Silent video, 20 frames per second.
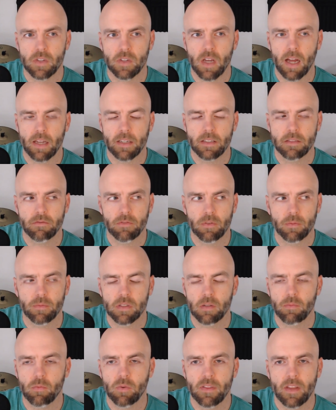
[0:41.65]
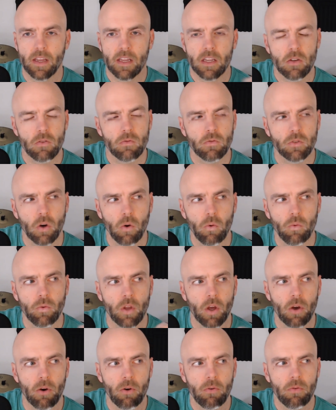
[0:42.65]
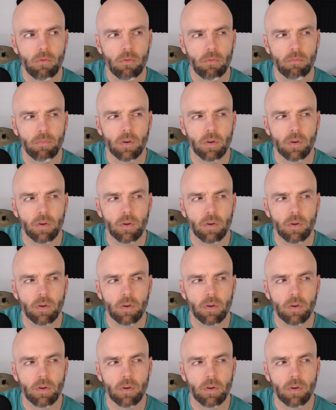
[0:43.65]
gotten from someone that you don't know,